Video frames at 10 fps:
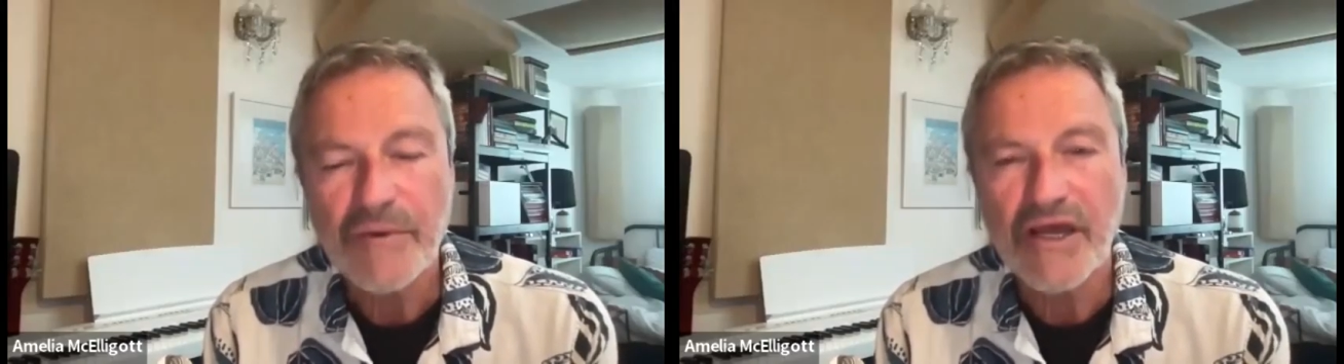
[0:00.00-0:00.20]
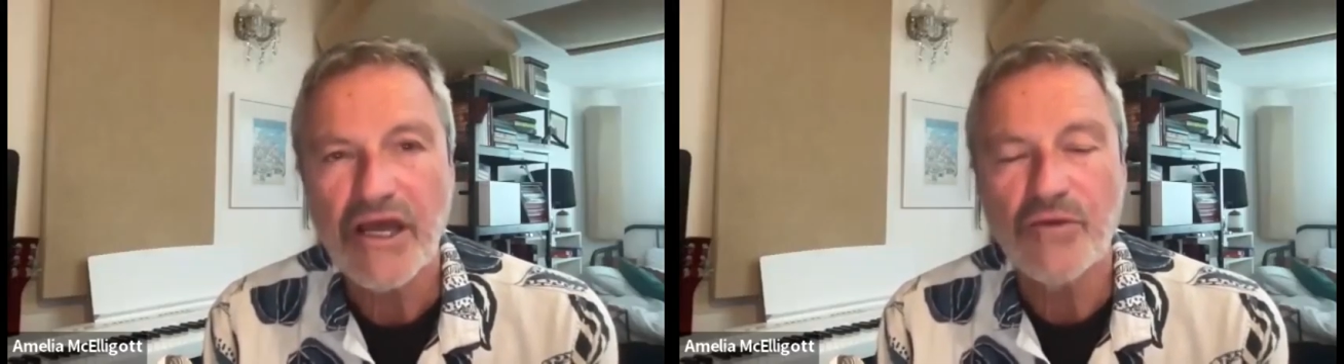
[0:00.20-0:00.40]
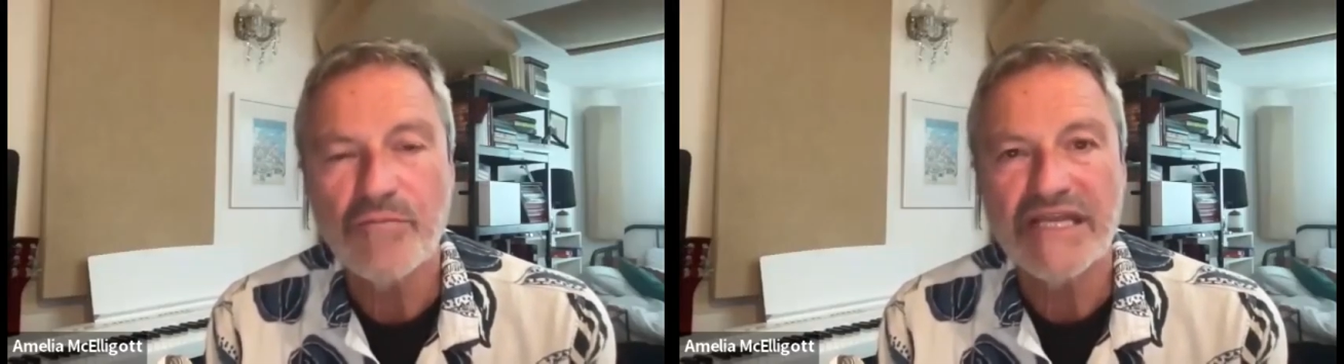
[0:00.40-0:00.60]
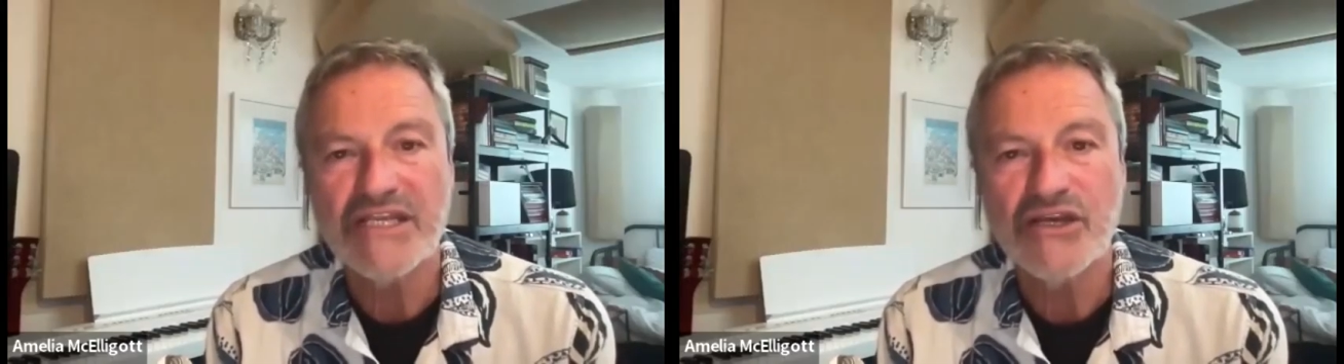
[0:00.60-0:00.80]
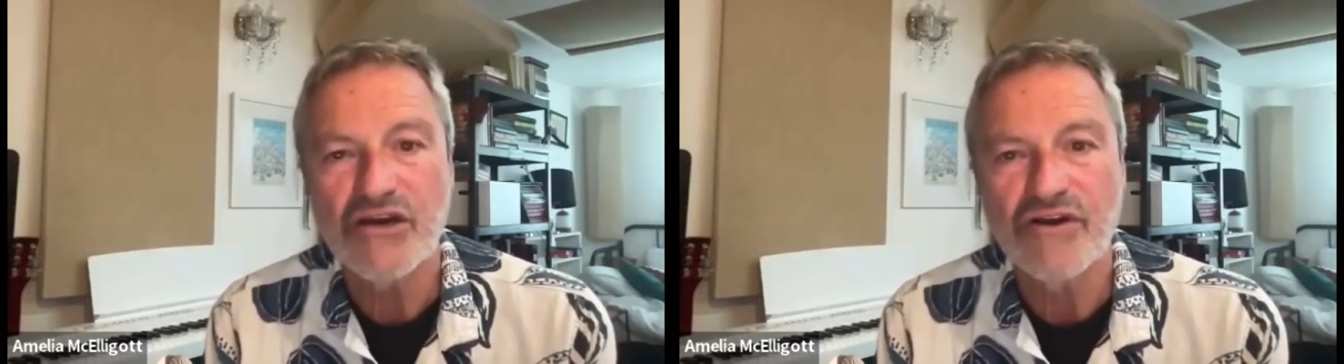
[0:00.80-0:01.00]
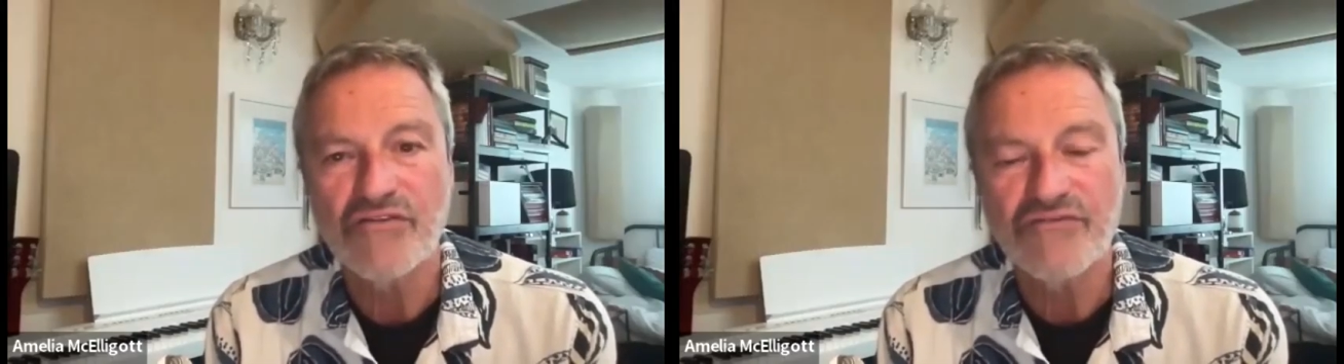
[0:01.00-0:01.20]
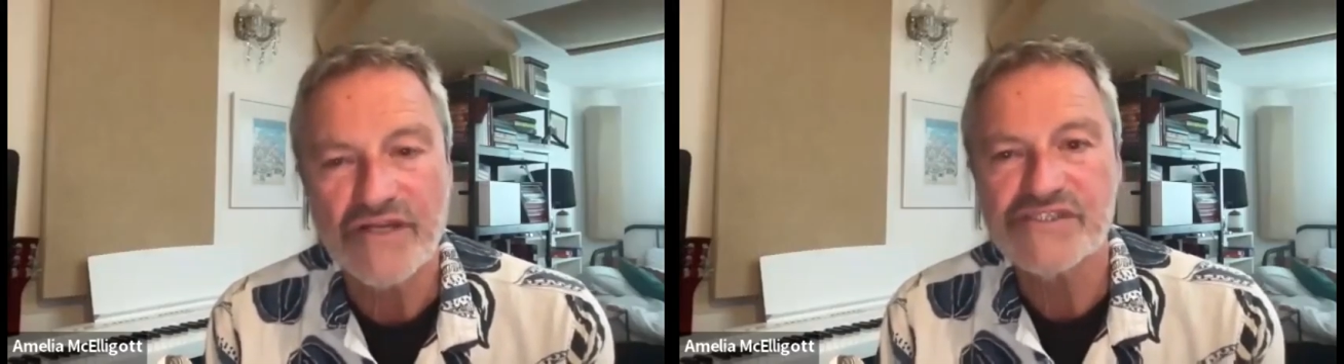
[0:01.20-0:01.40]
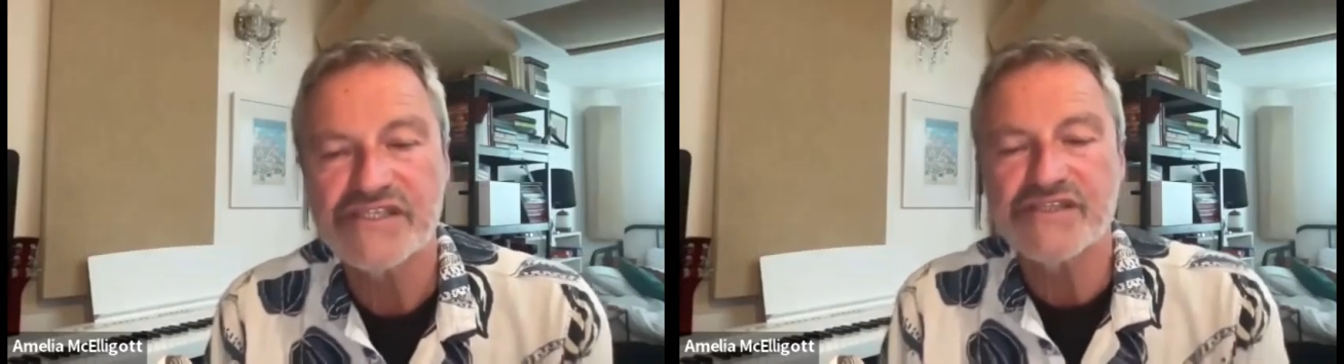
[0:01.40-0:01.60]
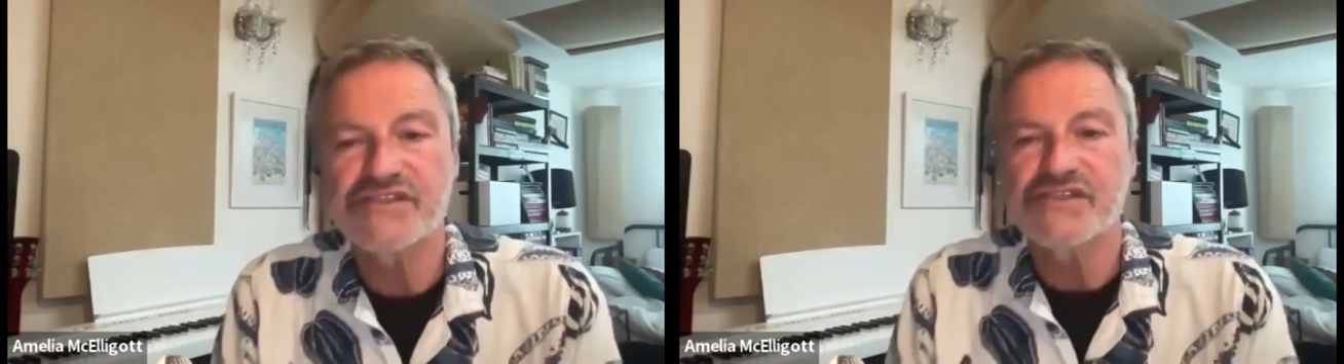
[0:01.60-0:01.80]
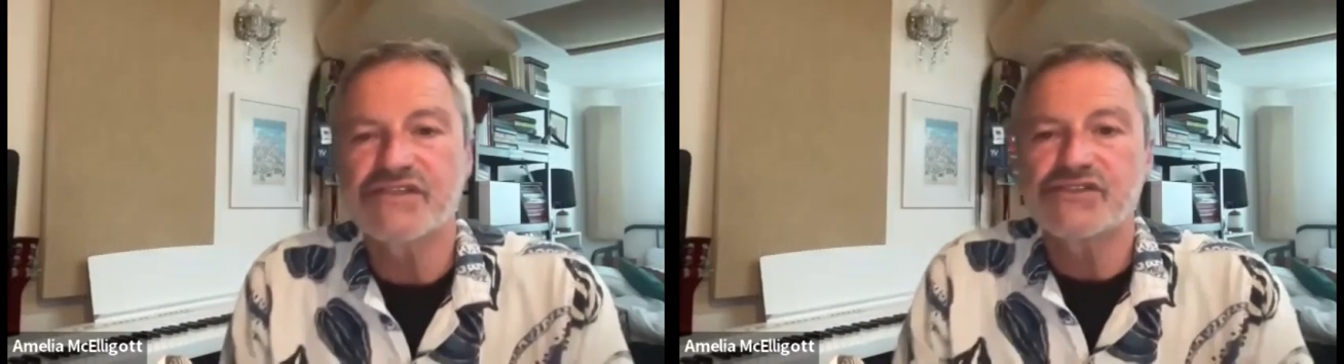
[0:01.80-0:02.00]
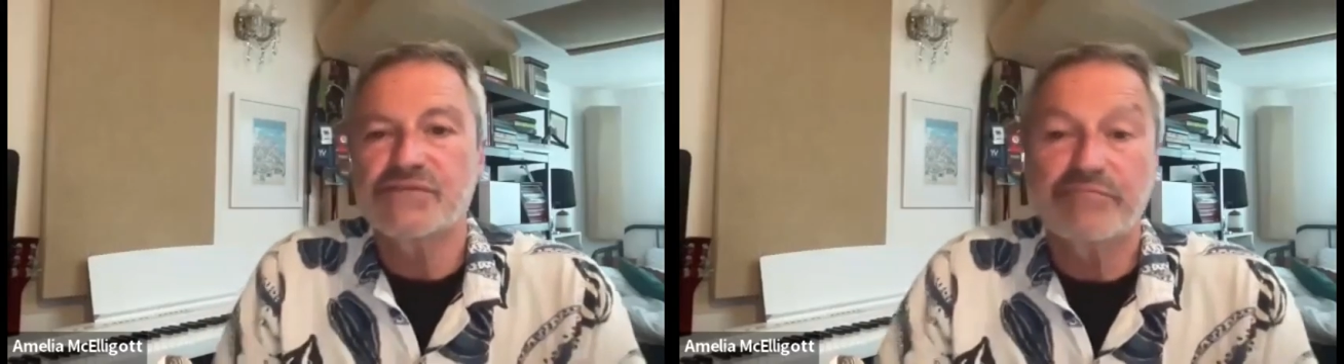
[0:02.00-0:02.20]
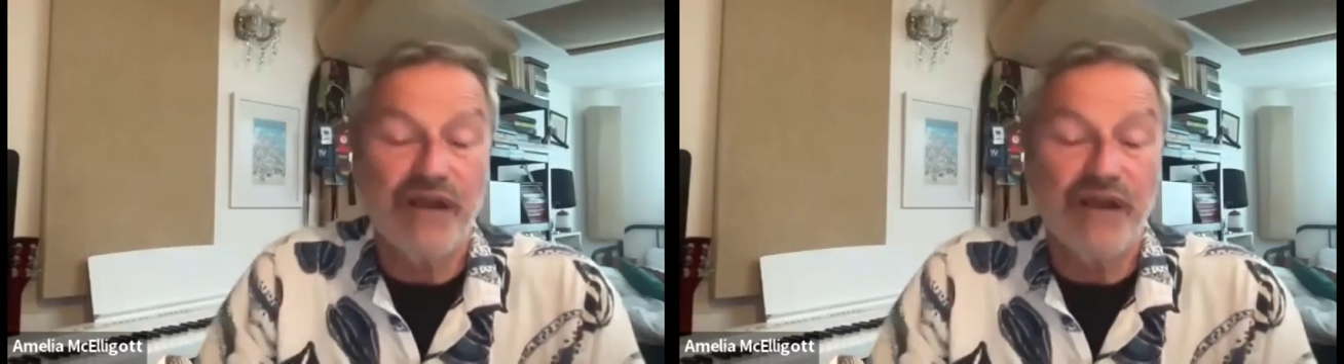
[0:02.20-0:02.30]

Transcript: about how many of our fellow citizens,